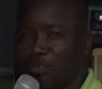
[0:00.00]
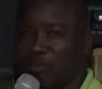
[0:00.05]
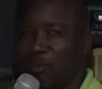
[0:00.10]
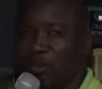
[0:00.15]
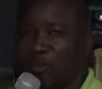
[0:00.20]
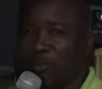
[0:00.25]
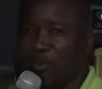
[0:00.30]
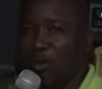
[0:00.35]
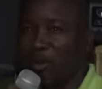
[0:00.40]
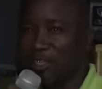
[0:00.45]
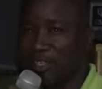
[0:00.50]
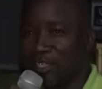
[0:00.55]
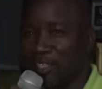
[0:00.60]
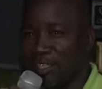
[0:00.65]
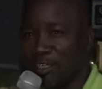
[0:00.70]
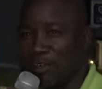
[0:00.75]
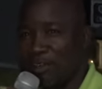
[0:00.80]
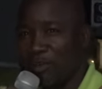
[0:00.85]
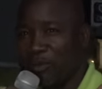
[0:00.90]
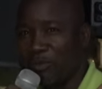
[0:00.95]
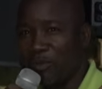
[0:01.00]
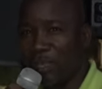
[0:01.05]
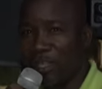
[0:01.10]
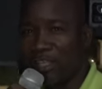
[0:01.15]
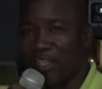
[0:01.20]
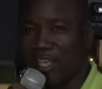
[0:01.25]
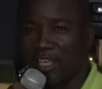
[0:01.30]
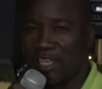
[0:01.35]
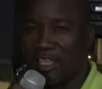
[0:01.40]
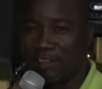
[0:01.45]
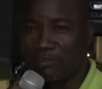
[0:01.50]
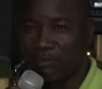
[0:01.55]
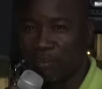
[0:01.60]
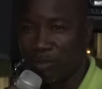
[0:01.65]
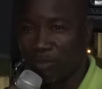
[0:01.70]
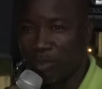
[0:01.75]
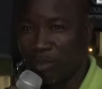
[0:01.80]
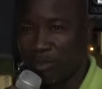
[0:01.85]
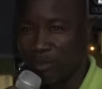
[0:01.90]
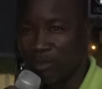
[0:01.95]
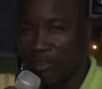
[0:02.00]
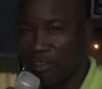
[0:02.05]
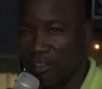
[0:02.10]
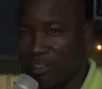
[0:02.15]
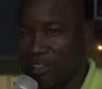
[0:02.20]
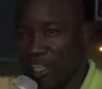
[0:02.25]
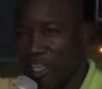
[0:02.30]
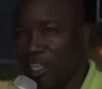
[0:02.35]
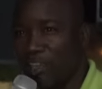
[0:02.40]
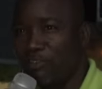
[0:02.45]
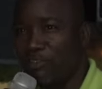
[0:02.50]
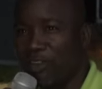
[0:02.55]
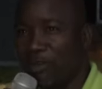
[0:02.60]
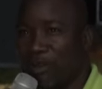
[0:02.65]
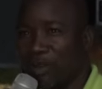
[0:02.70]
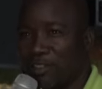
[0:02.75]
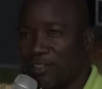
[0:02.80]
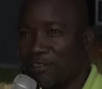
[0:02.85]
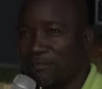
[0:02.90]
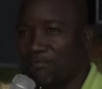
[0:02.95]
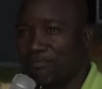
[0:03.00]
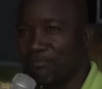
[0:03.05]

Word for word: tomorrow morning we take it from there. Thank you very much.